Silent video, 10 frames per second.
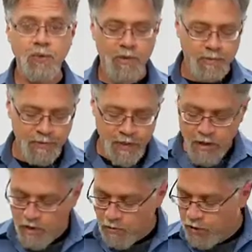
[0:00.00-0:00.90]
problem.
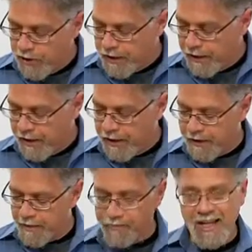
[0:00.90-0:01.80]
Put
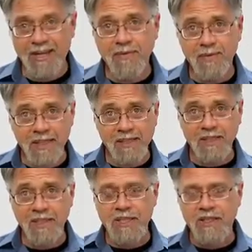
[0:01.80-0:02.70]
a kind of not
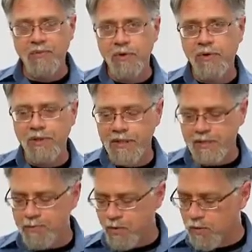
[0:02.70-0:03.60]
such a telephoto
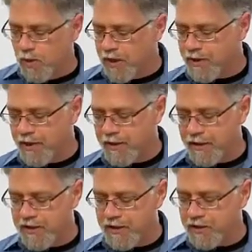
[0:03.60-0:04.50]
lens, a more walk-around
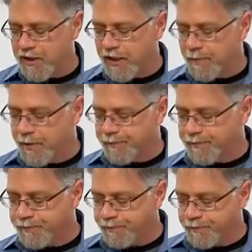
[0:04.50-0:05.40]
lens on your camera.
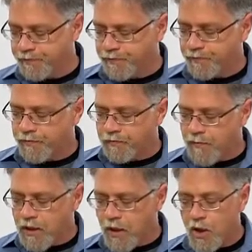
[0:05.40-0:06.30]

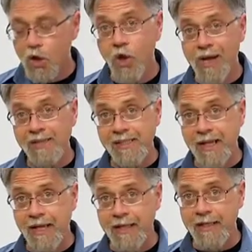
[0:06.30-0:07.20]
Go
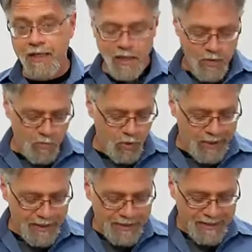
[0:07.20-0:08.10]
outside,
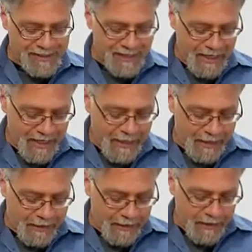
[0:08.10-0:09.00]
point it at the
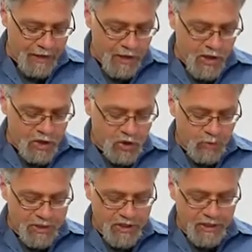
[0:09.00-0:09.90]
sky,
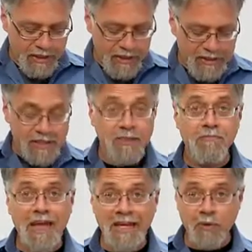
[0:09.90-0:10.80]
switch the lens to
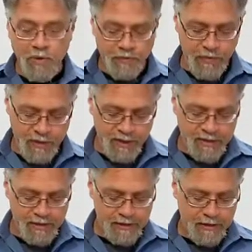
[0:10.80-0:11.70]
manual
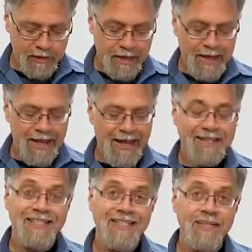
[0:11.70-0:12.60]
focus,
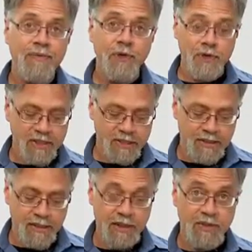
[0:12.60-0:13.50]
and defocus
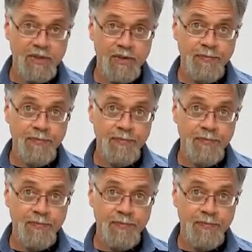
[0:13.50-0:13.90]
the lens.